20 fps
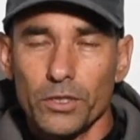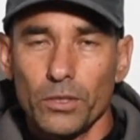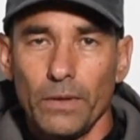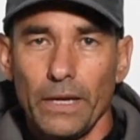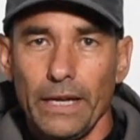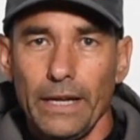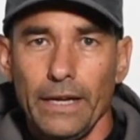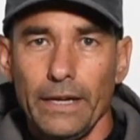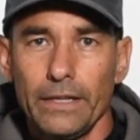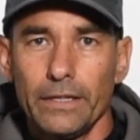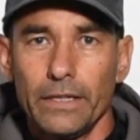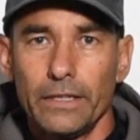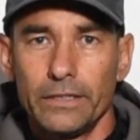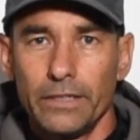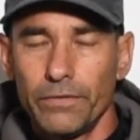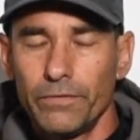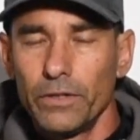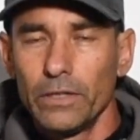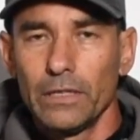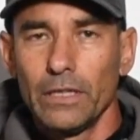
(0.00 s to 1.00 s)
So I had a
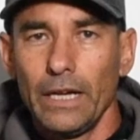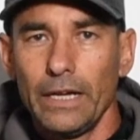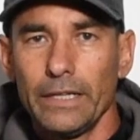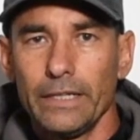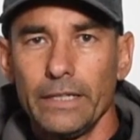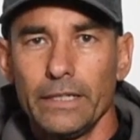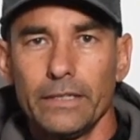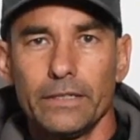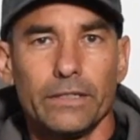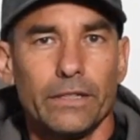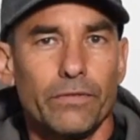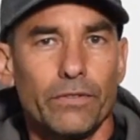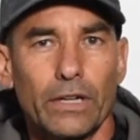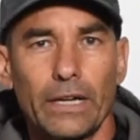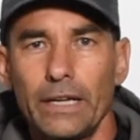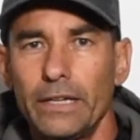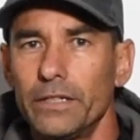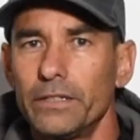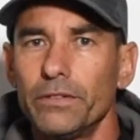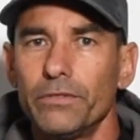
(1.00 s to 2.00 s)
different lighting, different
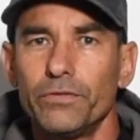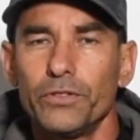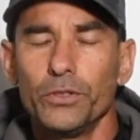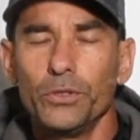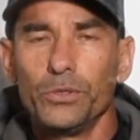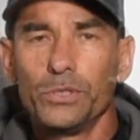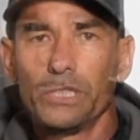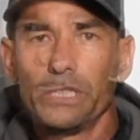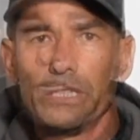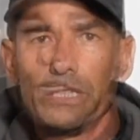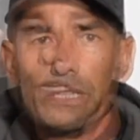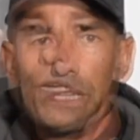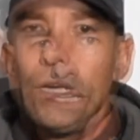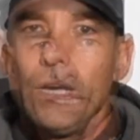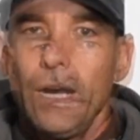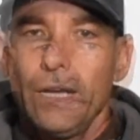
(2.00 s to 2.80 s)
kind of diffuser.